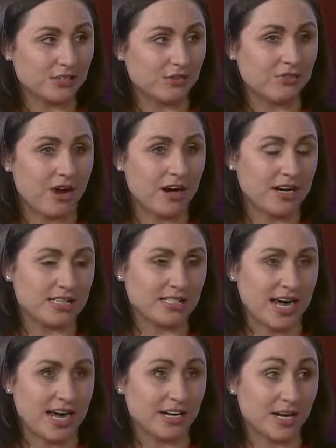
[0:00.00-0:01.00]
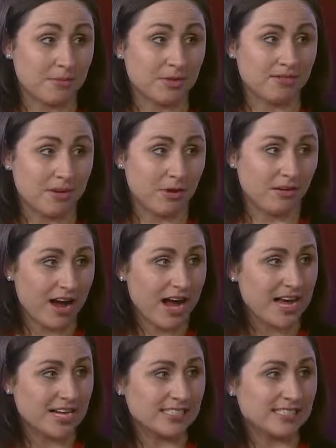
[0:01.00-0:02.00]
So far, he's had a couple of
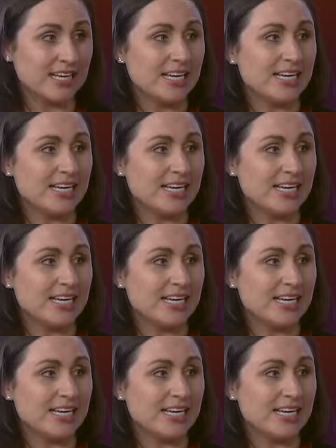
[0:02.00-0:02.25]
MRIs,